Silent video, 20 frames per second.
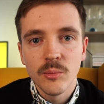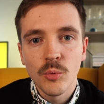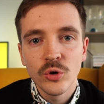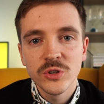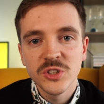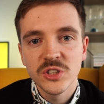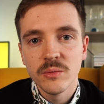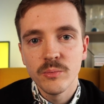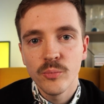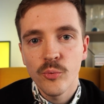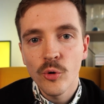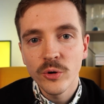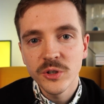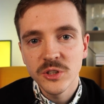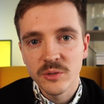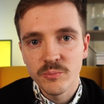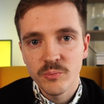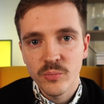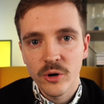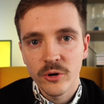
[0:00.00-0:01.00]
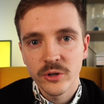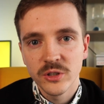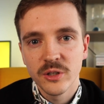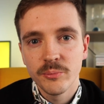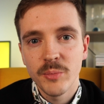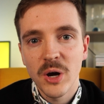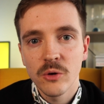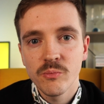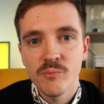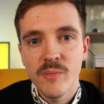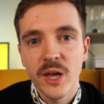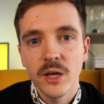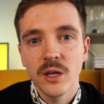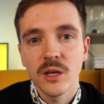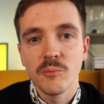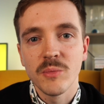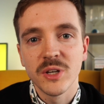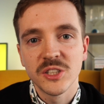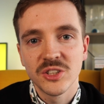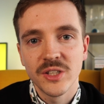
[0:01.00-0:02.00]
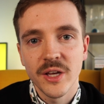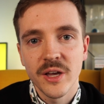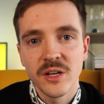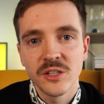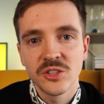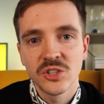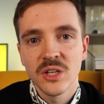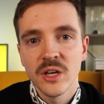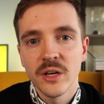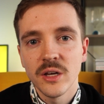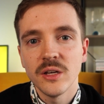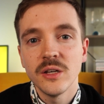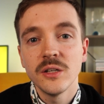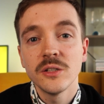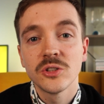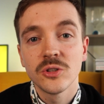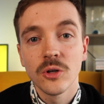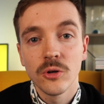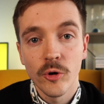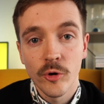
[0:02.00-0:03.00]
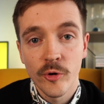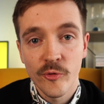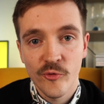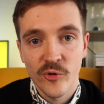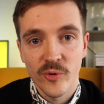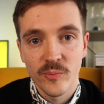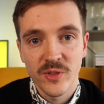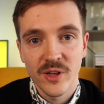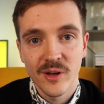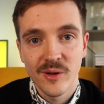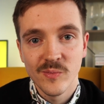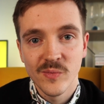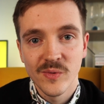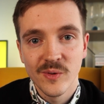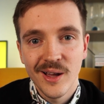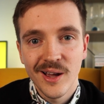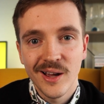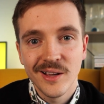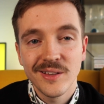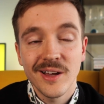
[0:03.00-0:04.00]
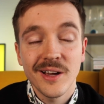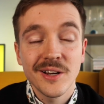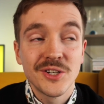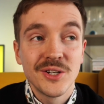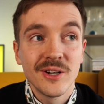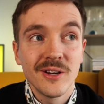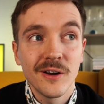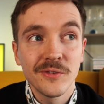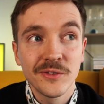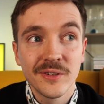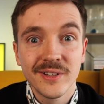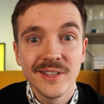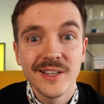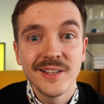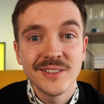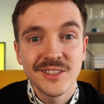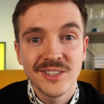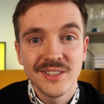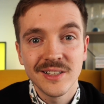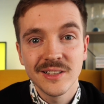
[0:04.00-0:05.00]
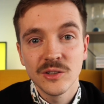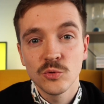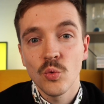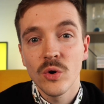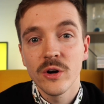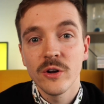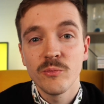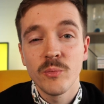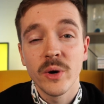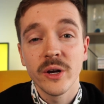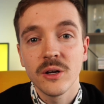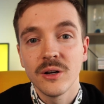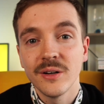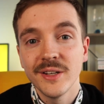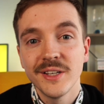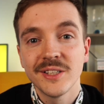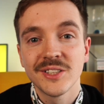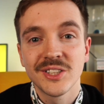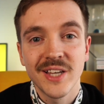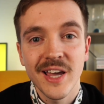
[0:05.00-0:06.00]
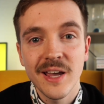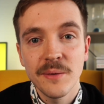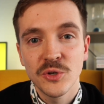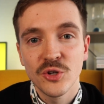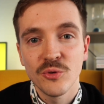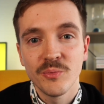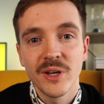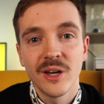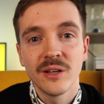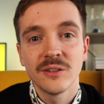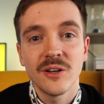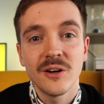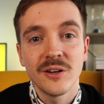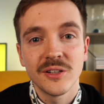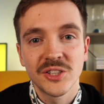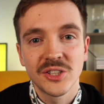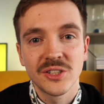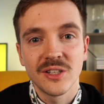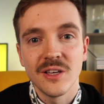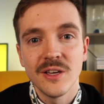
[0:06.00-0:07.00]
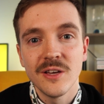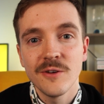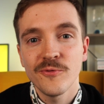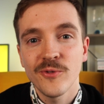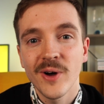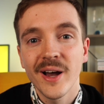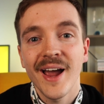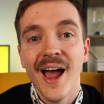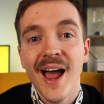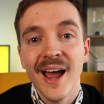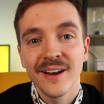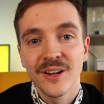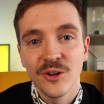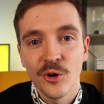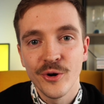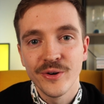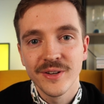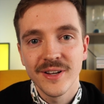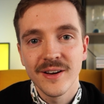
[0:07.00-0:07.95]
most important part about making mistakes is to learn from them. And actually, after the incident, one of my colleagues came to me and asked if I had learned